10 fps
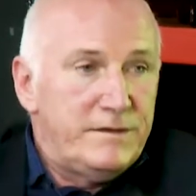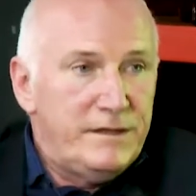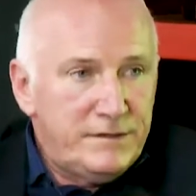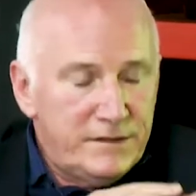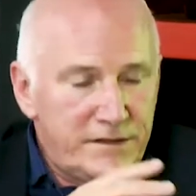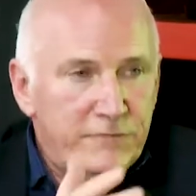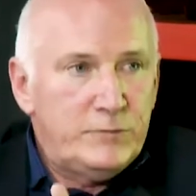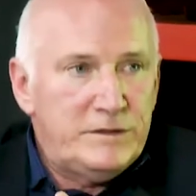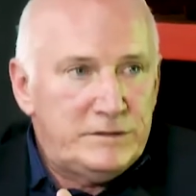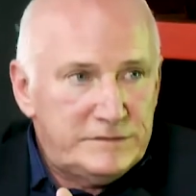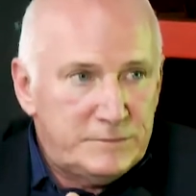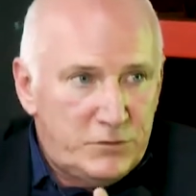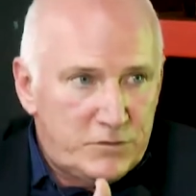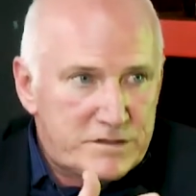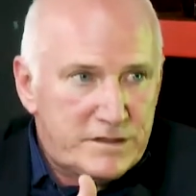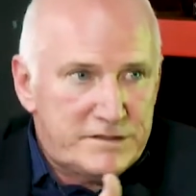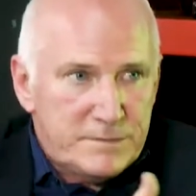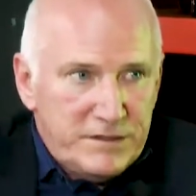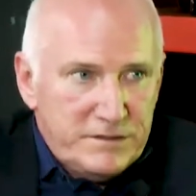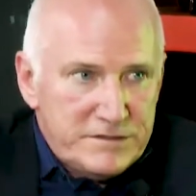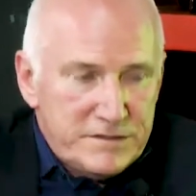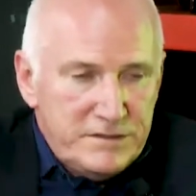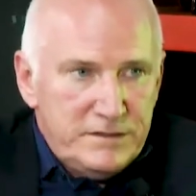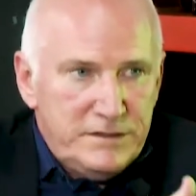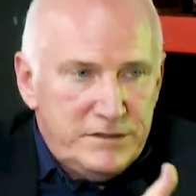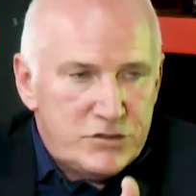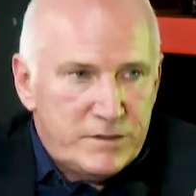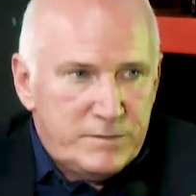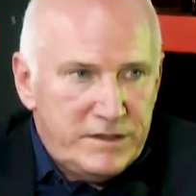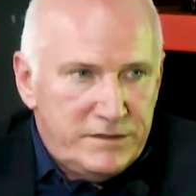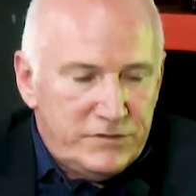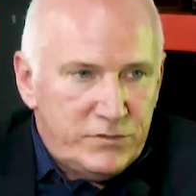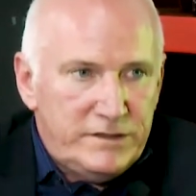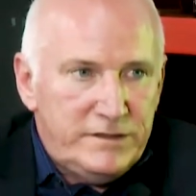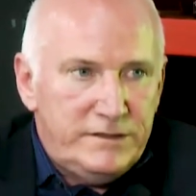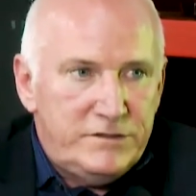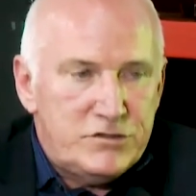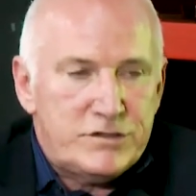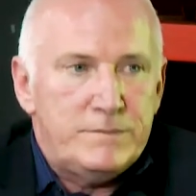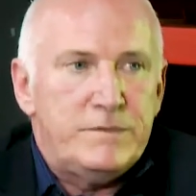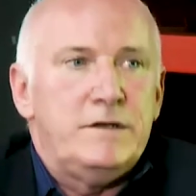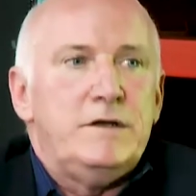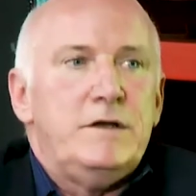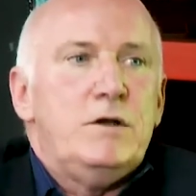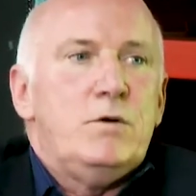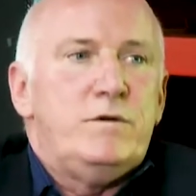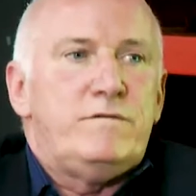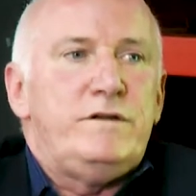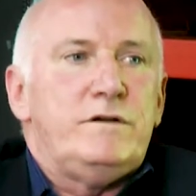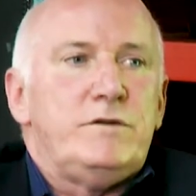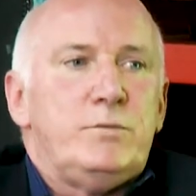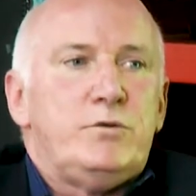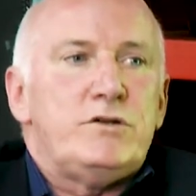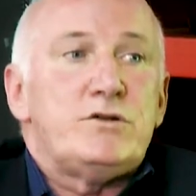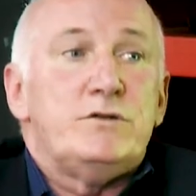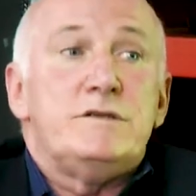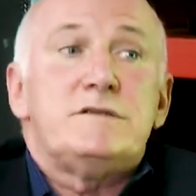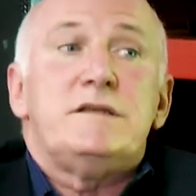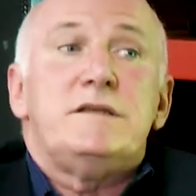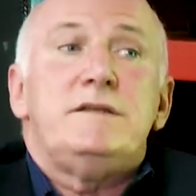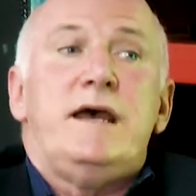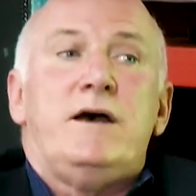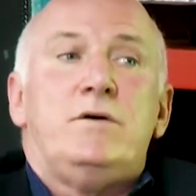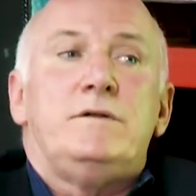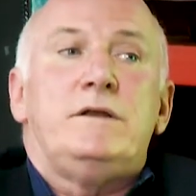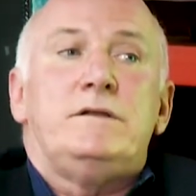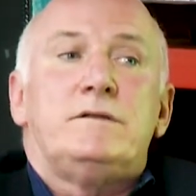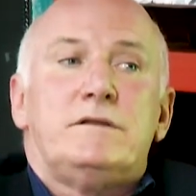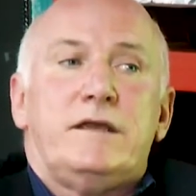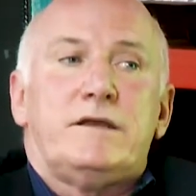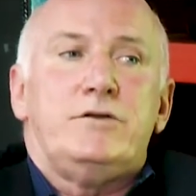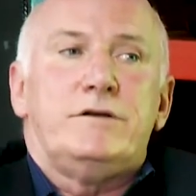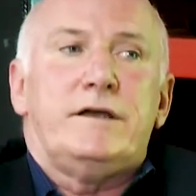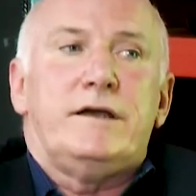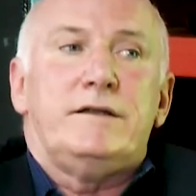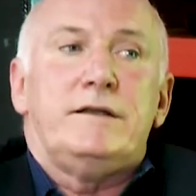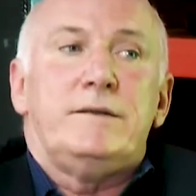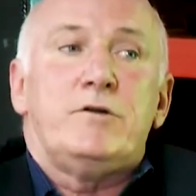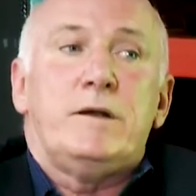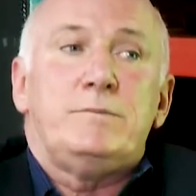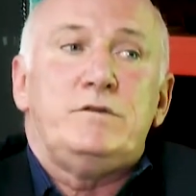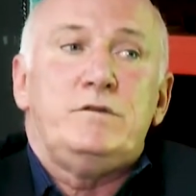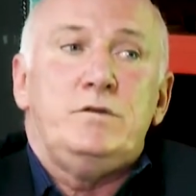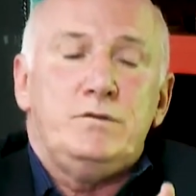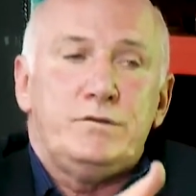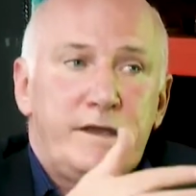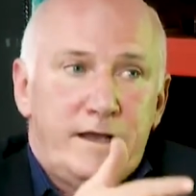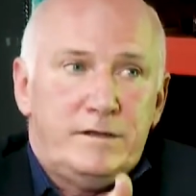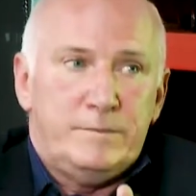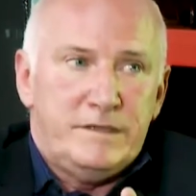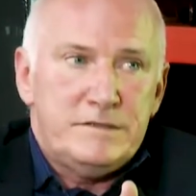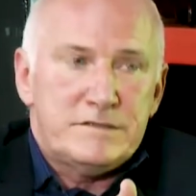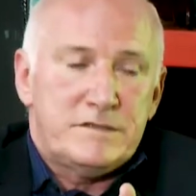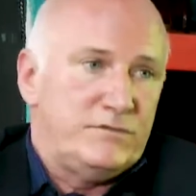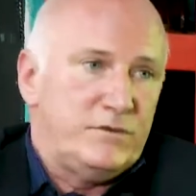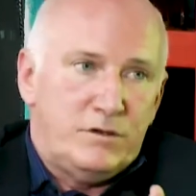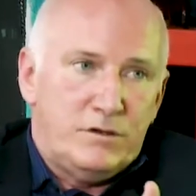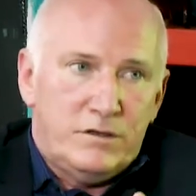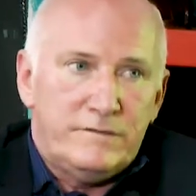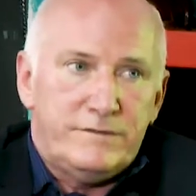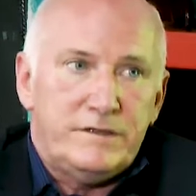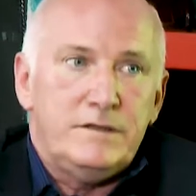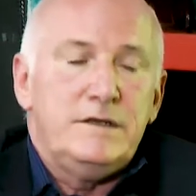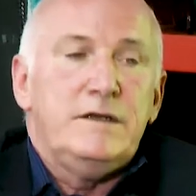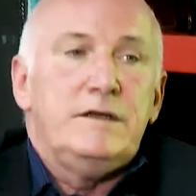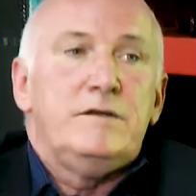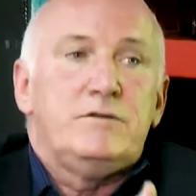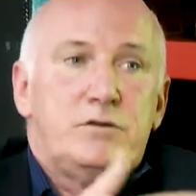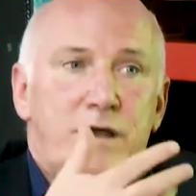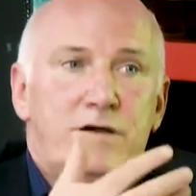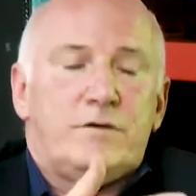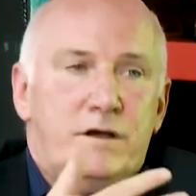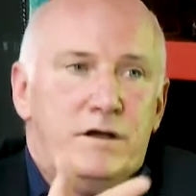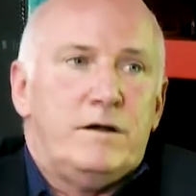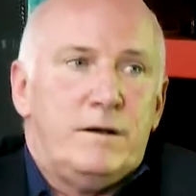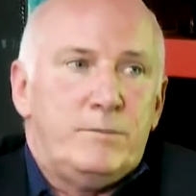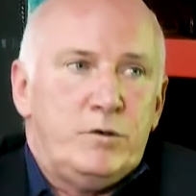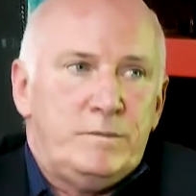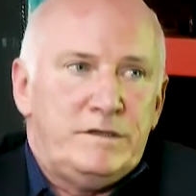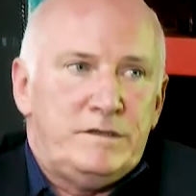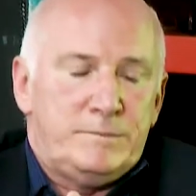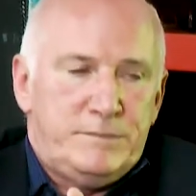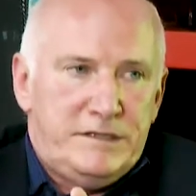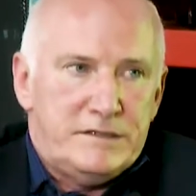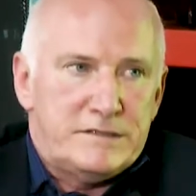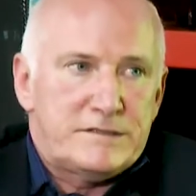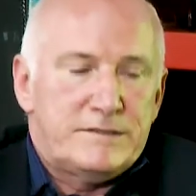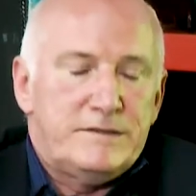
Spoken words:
Then the governments, both sides, the Palestinian leadership and the Israeli leadership, would feel the pressure to sit down and to take a look at and perhaps use elements, if not all of it, to have a permanent peace.